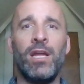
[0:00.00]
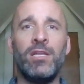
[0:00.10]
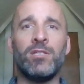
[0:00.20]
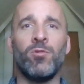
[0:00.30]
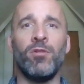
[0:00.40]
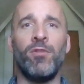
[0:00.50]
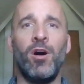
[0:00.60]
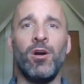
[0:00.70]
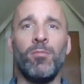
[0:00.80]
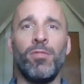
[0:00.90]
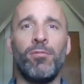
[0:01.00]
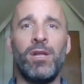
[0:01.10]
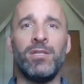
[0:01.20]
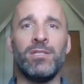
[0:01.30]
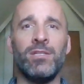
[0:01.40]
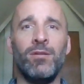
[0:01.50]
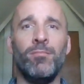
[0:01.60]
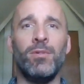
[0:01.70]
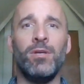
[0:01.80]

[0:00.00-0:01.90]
any sort of harm threatens them,